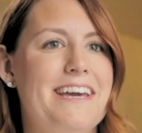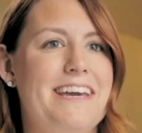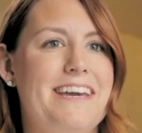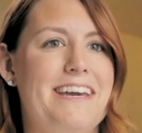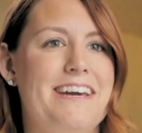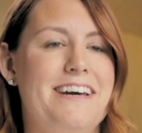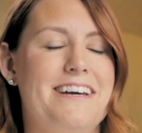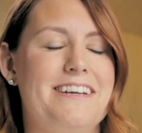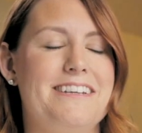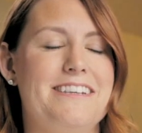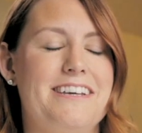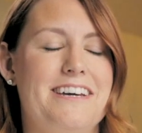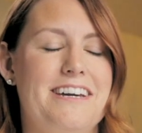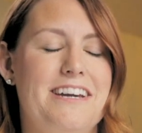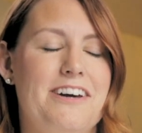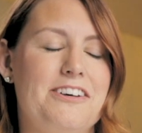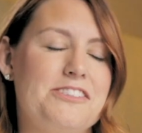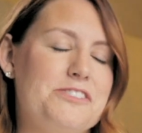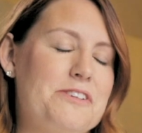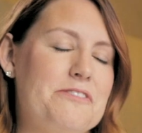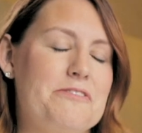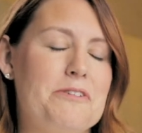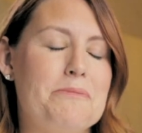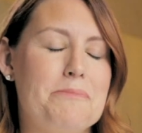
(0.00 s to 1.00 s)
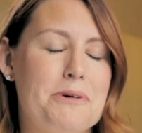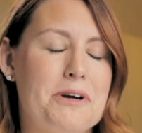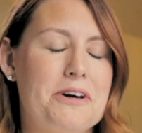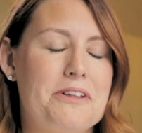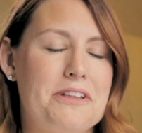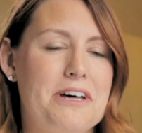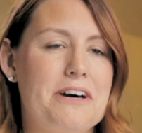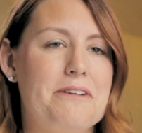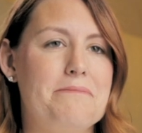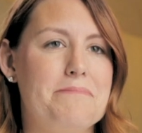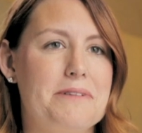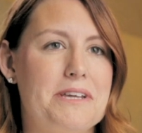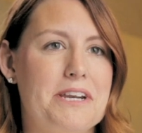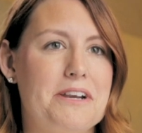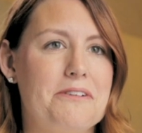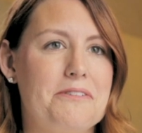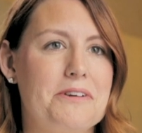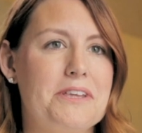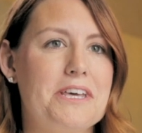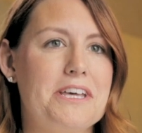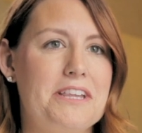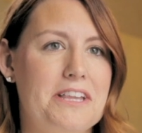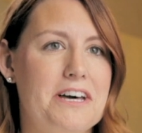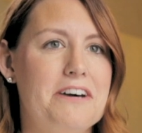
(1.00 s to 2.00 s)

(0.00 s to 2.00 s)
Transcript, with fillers: And I also have a book club that I really